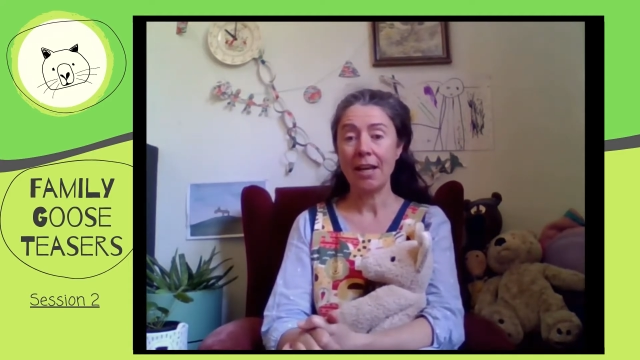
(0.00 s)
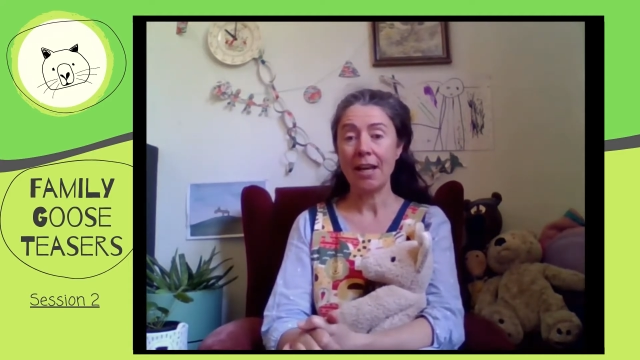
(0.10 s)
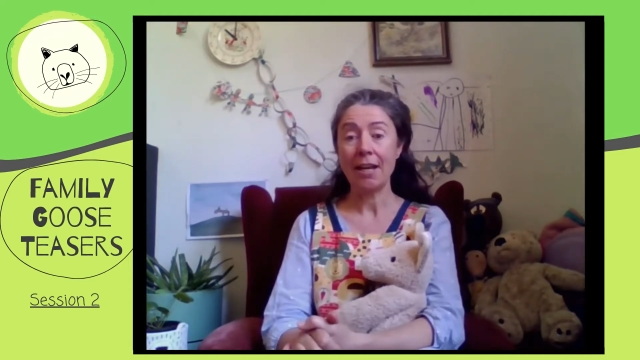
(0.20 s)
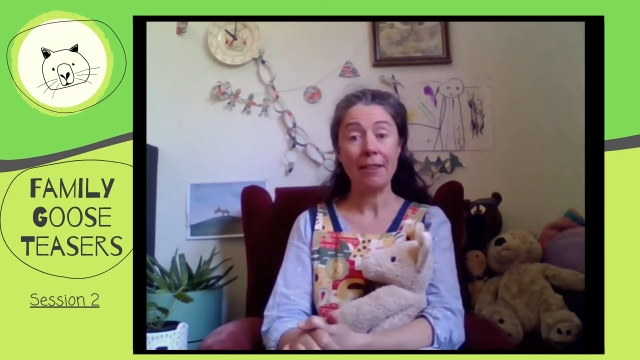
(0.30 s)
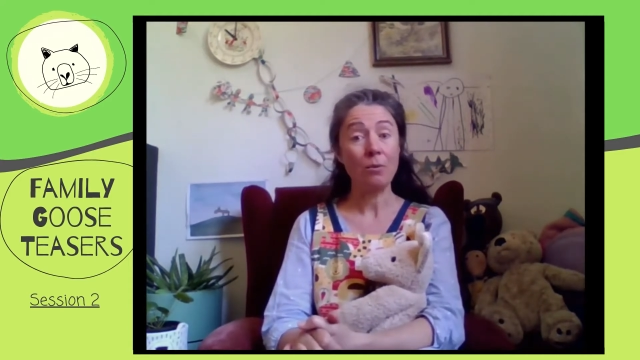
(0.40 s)

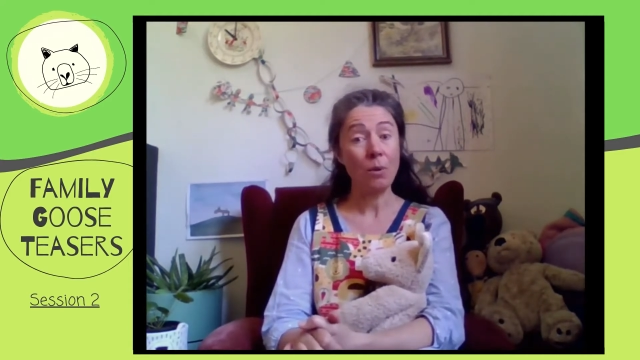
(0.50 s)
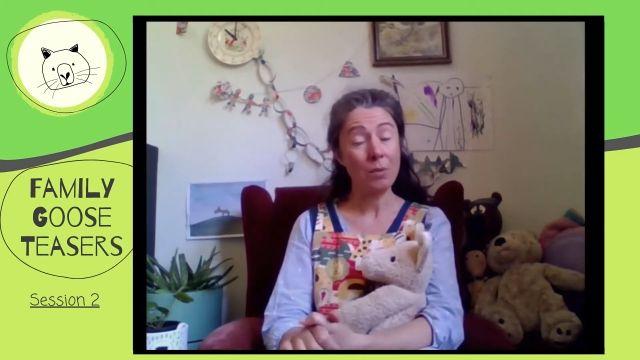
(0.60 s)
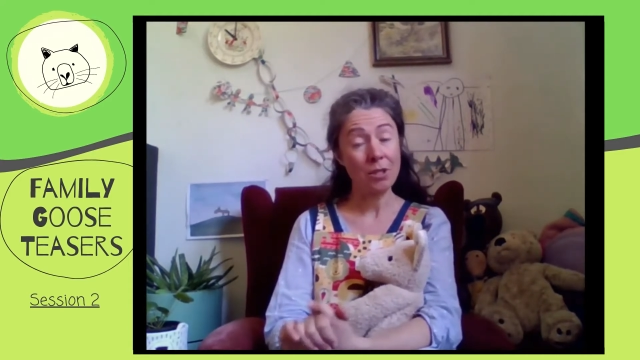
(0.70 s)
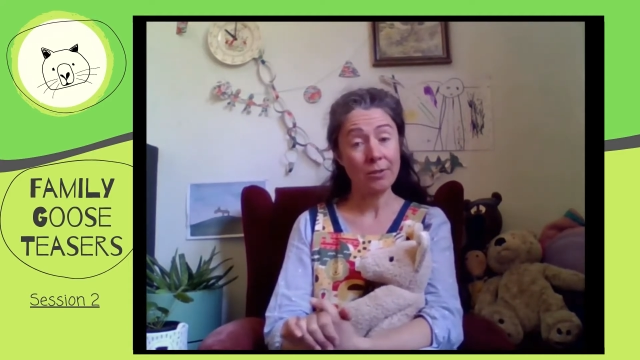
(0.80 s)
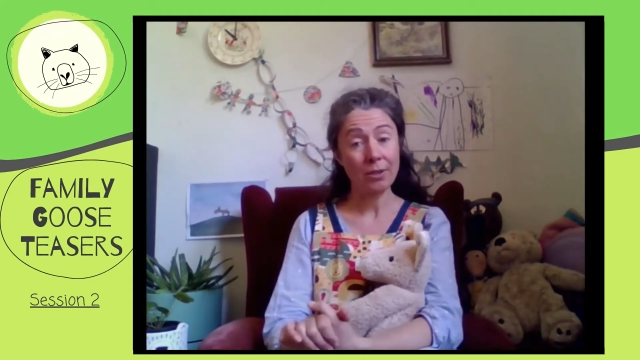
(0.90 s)
Another one we
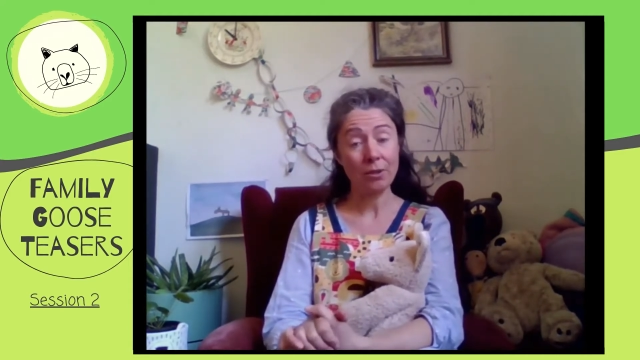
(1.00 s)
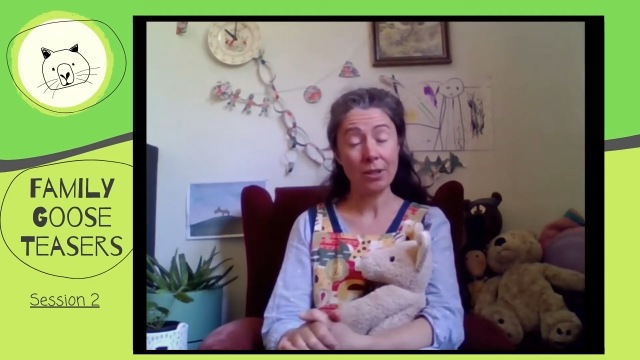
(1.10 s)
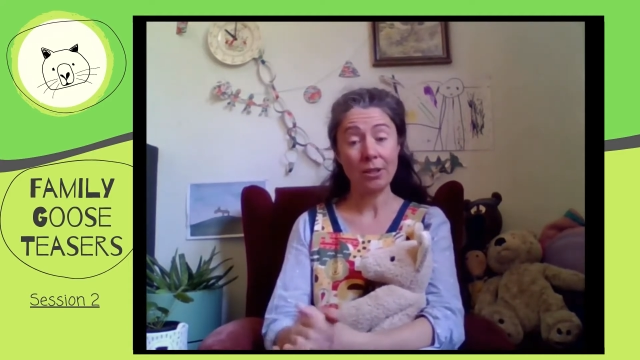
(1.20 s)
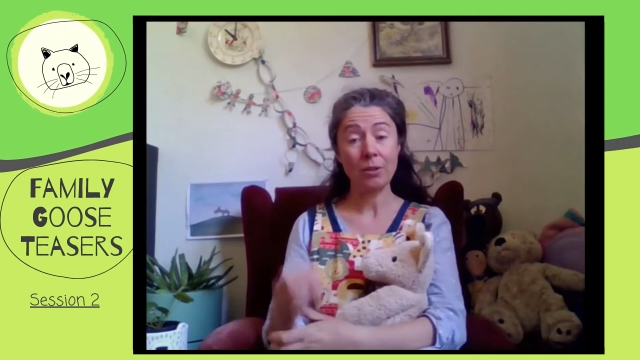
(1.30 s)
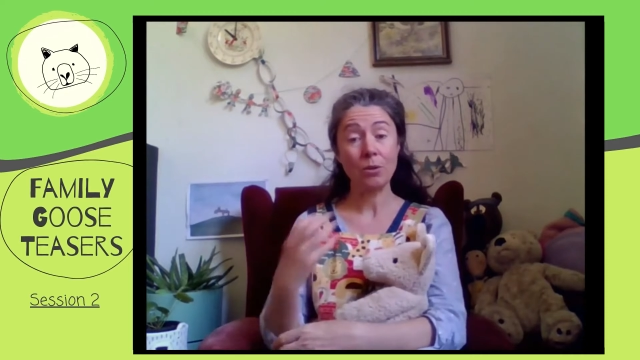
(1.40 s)
use a lot
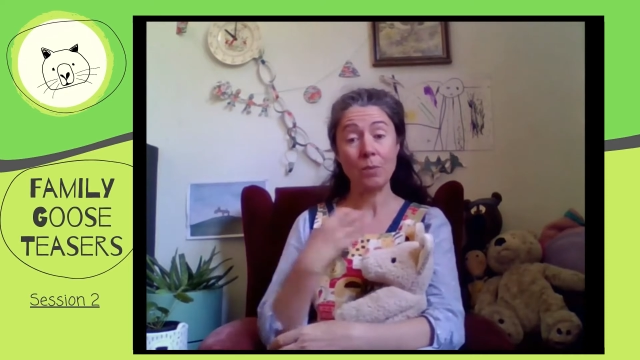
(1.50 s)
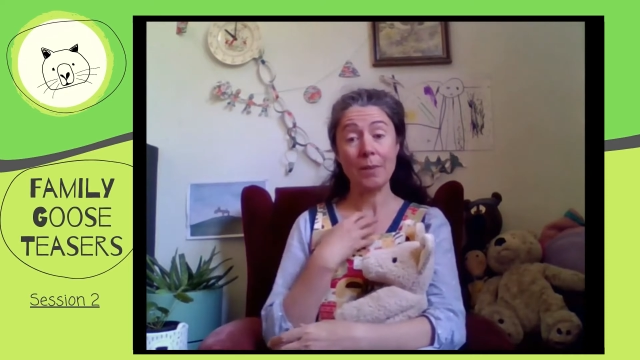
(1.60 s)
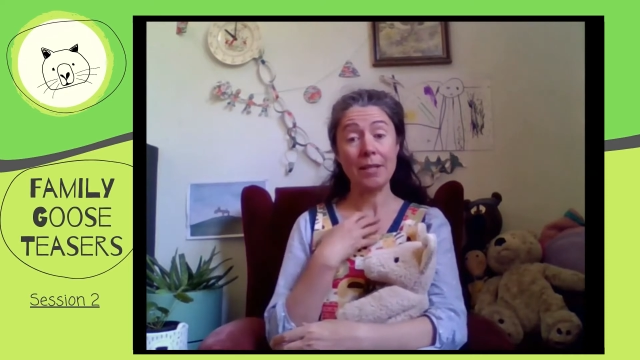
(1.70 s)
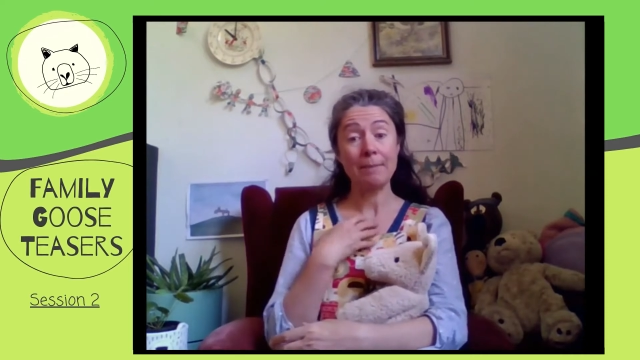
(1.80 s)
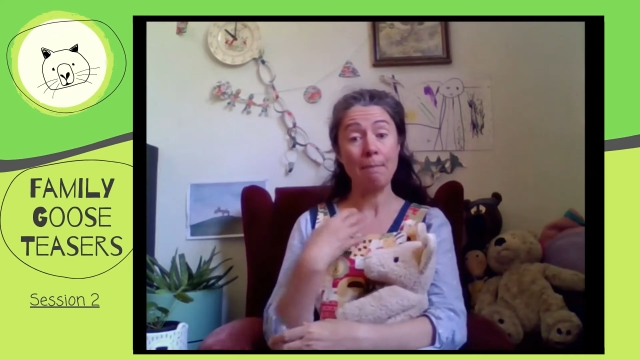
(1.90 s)
in the group
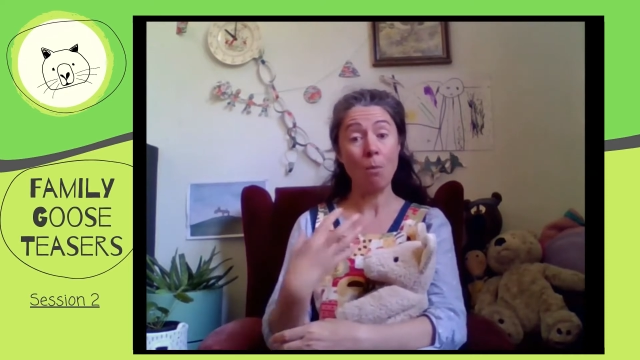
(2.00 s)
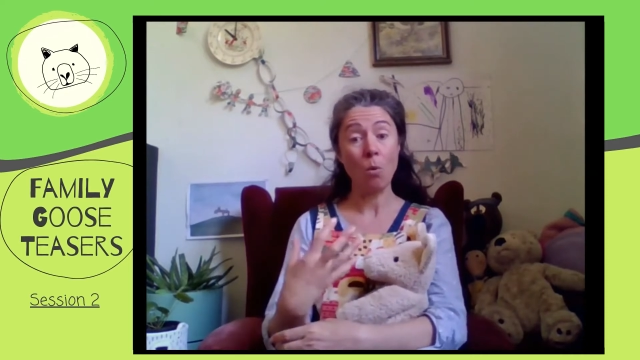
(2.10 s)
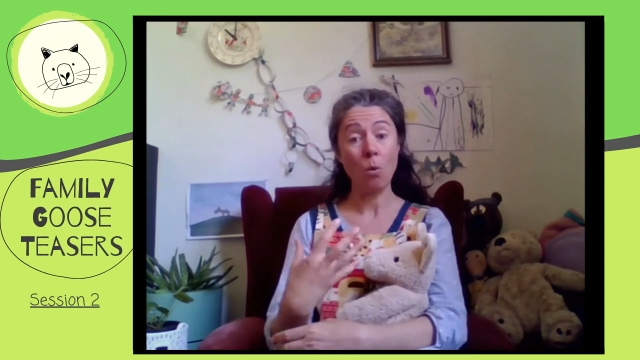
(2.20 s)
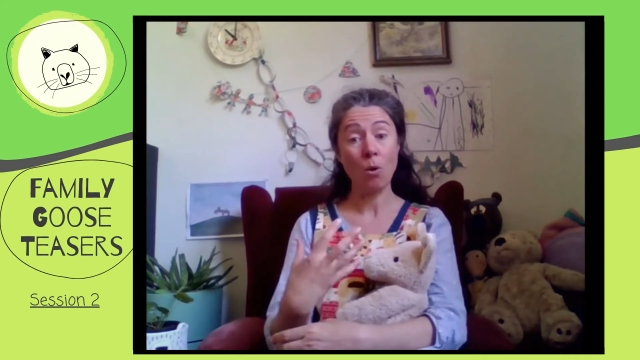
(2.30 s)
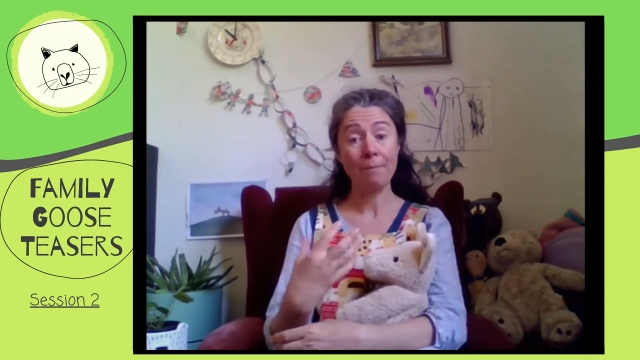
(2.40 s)
is
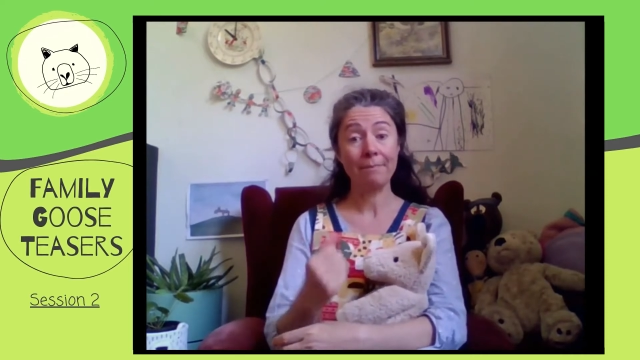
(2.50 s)
more.